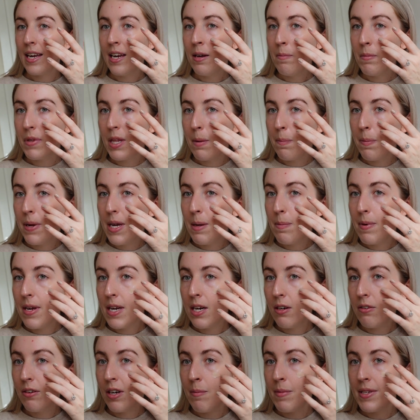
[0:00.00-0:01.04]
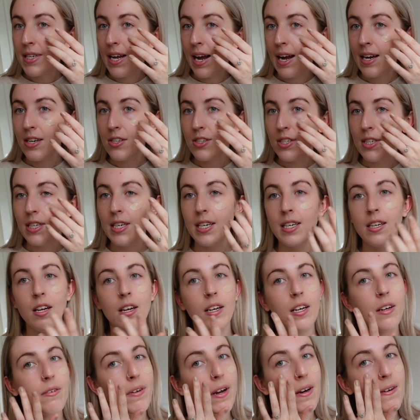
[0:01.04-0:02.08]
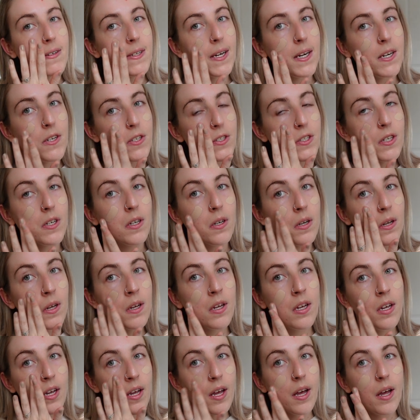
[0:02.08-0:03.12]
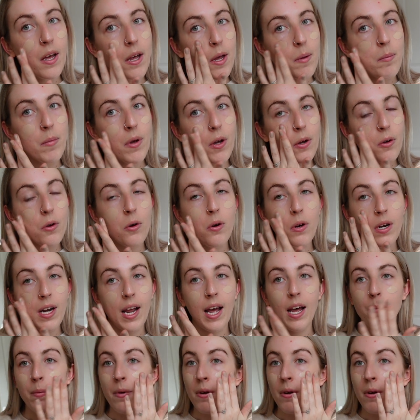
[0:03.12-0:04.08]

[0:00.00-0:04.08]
in, but the BB cream is actually like a foundation colour.